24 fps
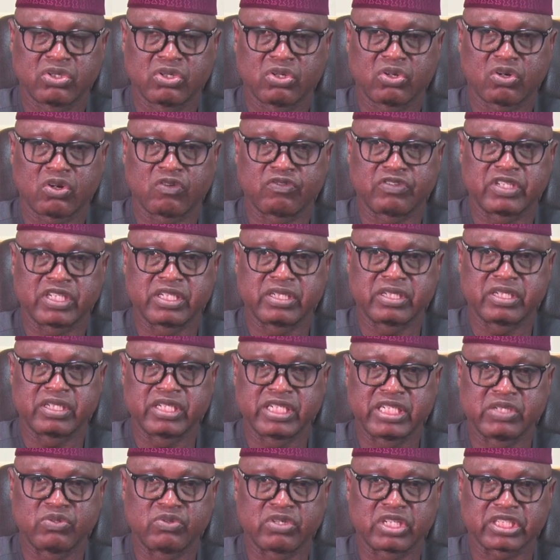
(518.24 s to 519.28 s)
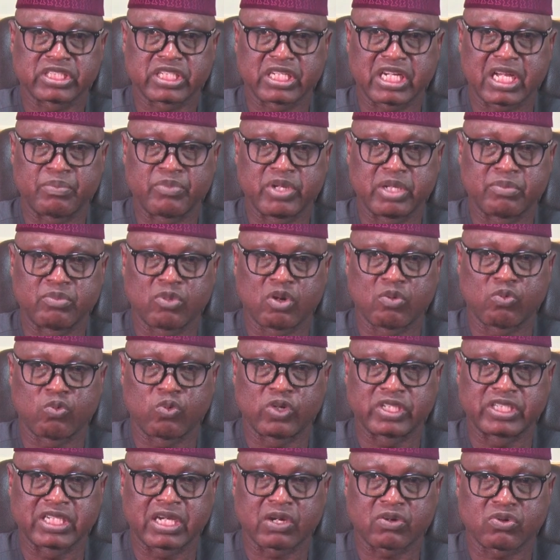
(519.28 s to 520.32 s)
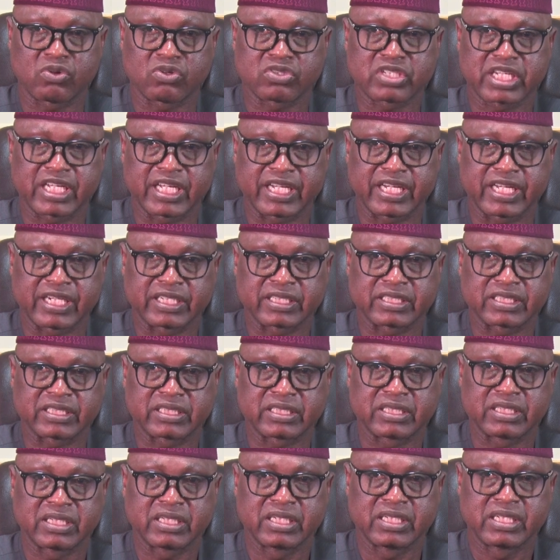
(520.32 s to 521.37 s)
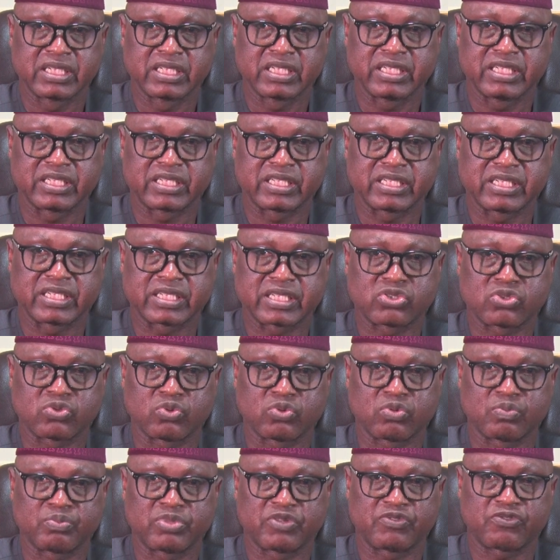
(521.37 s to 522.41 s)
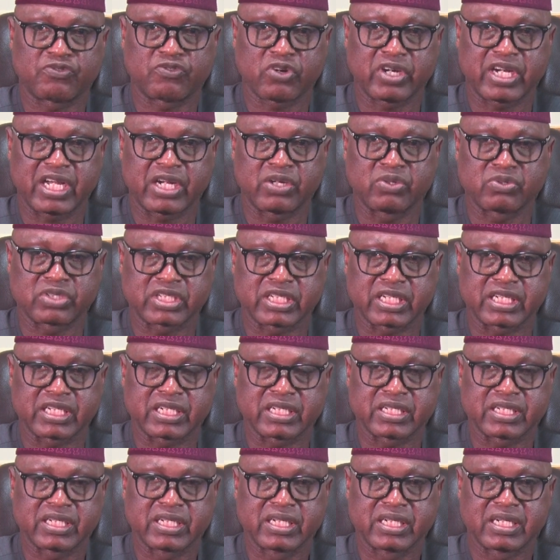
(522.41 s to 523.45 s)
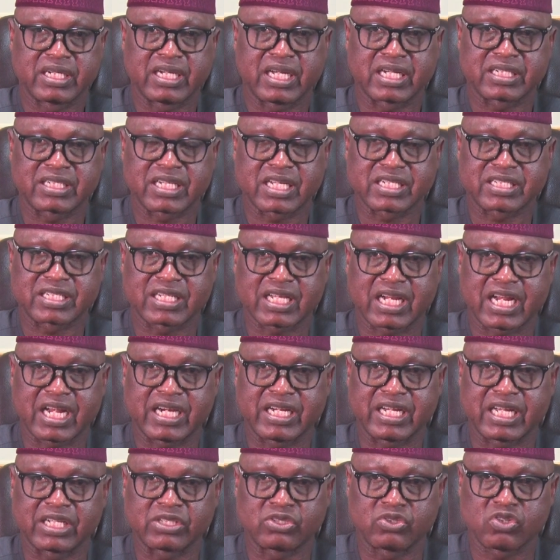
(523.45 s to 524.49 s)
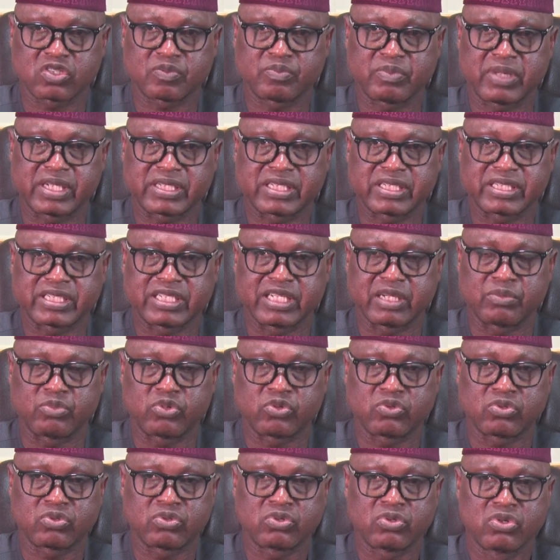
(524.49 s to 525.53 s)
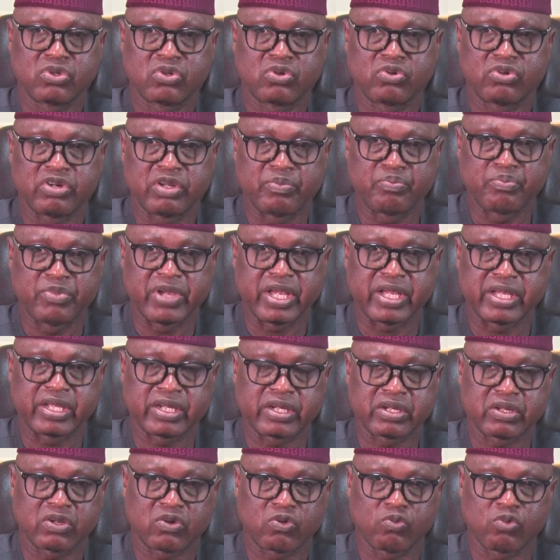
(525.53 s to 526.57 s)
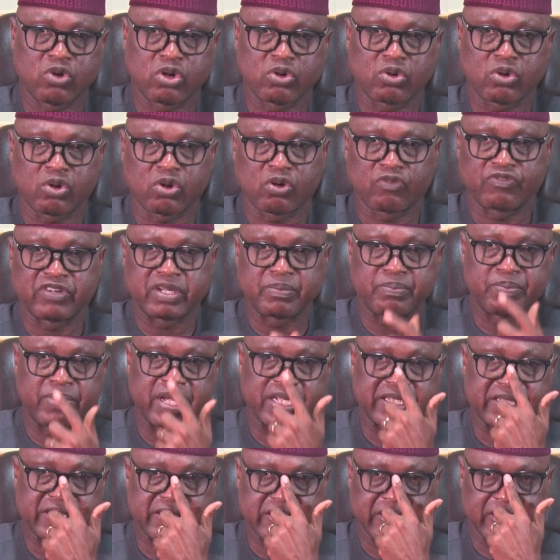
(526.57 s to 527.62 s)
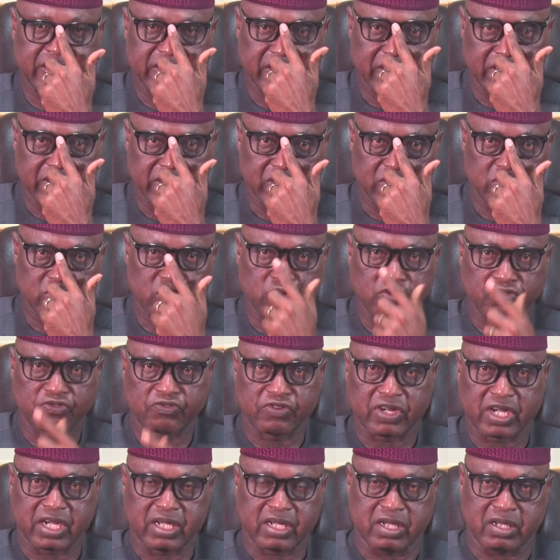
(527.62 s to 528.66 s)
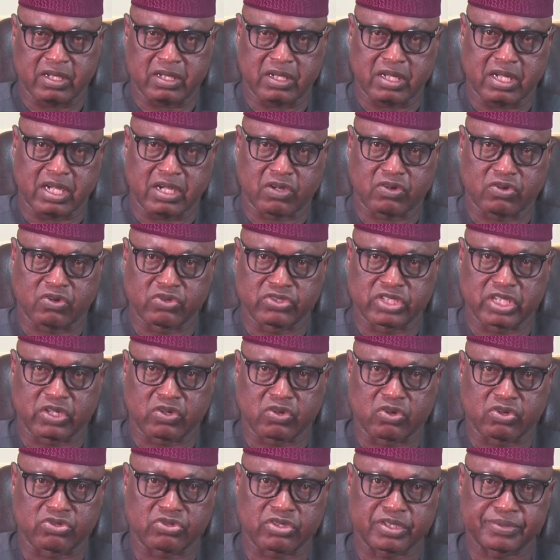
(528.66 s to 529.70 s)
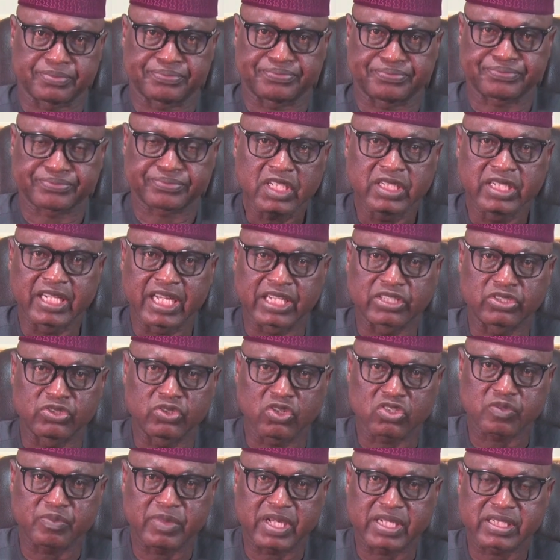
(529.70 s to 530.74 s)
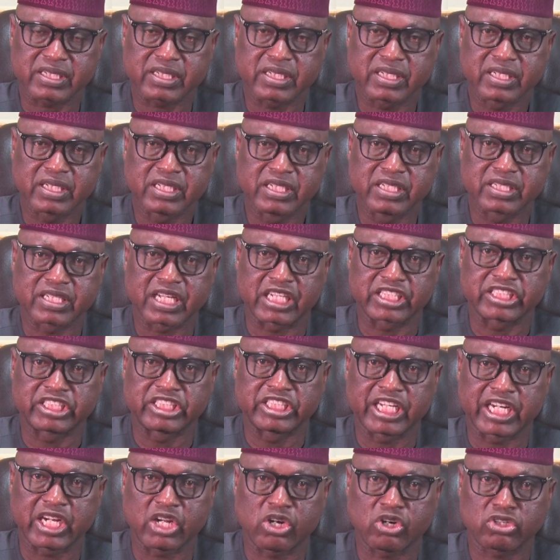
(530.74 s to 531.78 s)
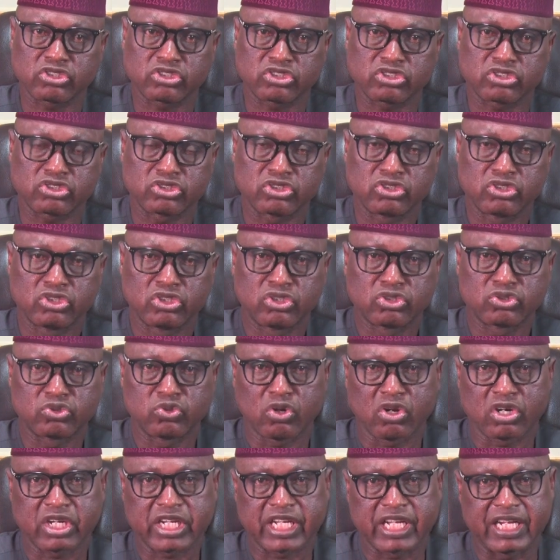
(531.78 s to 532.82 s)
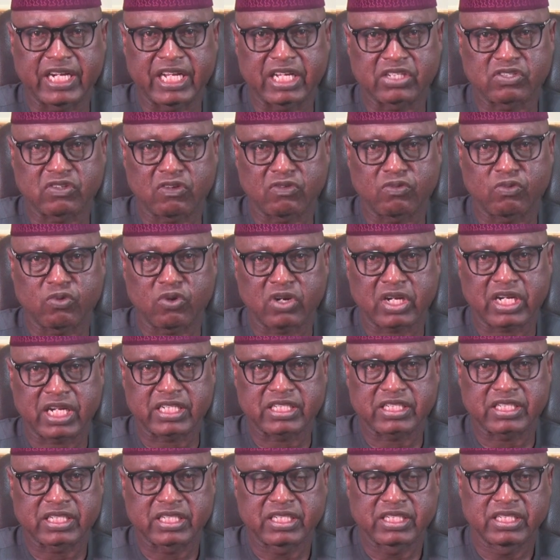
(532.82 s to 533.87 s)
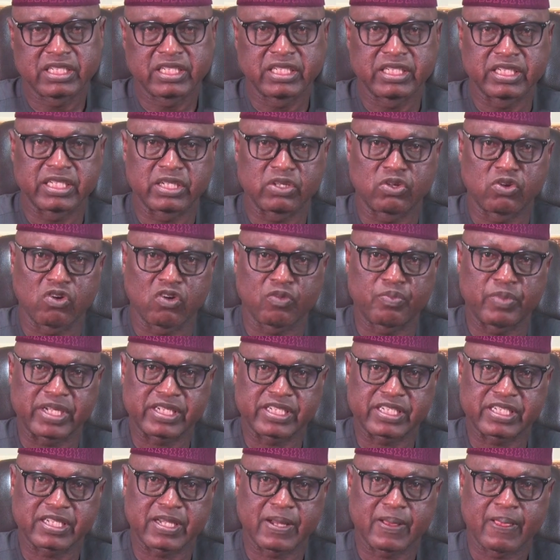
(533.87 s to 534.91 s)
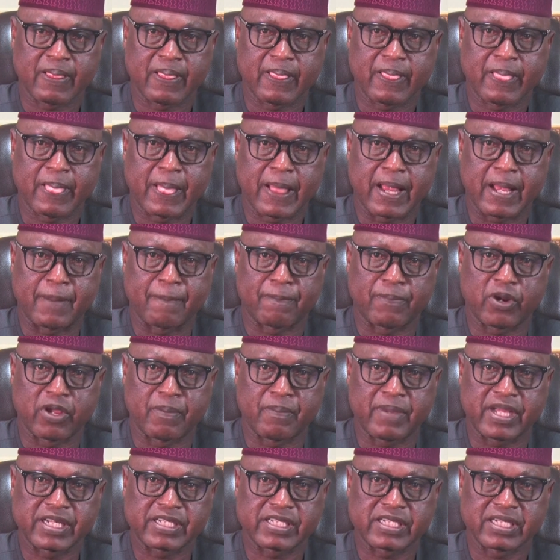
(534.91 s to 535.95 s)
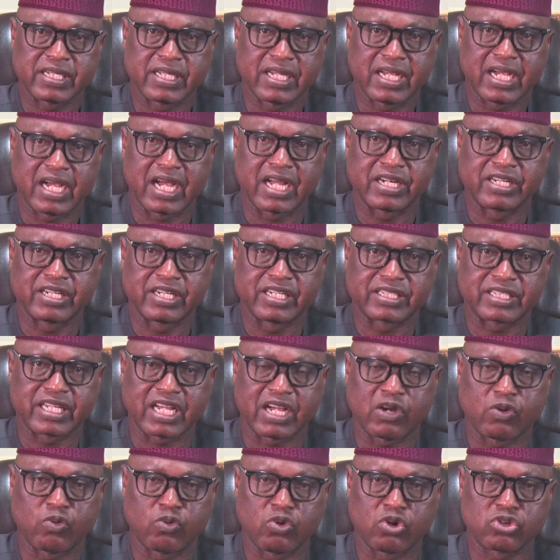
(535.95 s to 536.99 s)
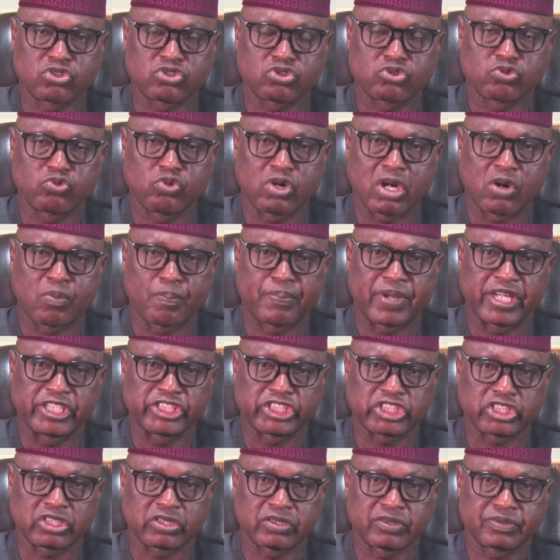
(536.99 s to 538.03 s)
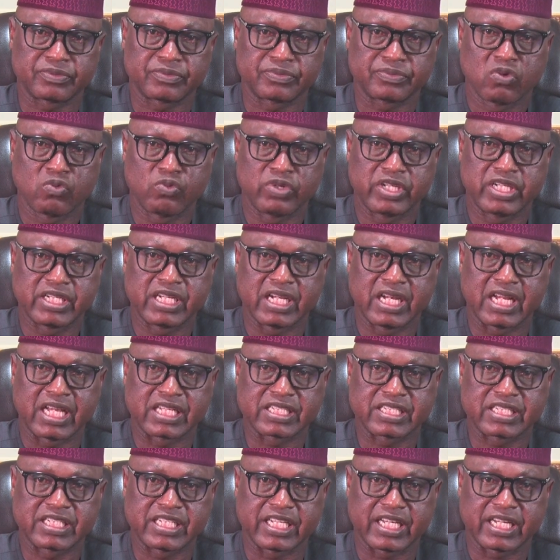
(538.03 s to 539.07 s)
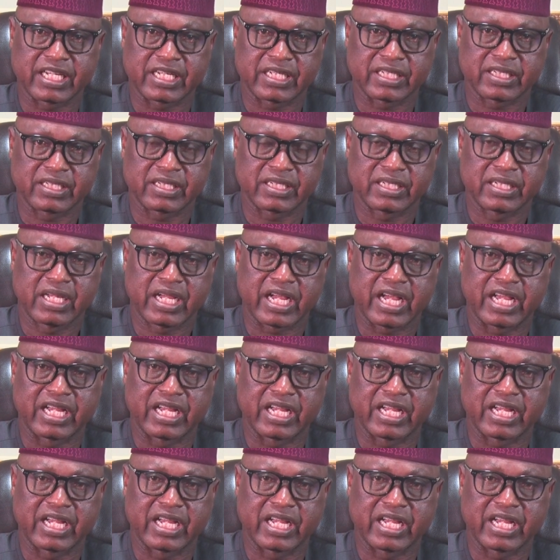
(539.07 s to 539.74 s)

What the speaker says: of the new national minimum wage across cadres. It is to be further noted that our salary adjustment table remains one of the best so far across the country. The adjustment is as generous to all cadres of workers in the government, employment, and the retired ones who are on pension. Within the last year, I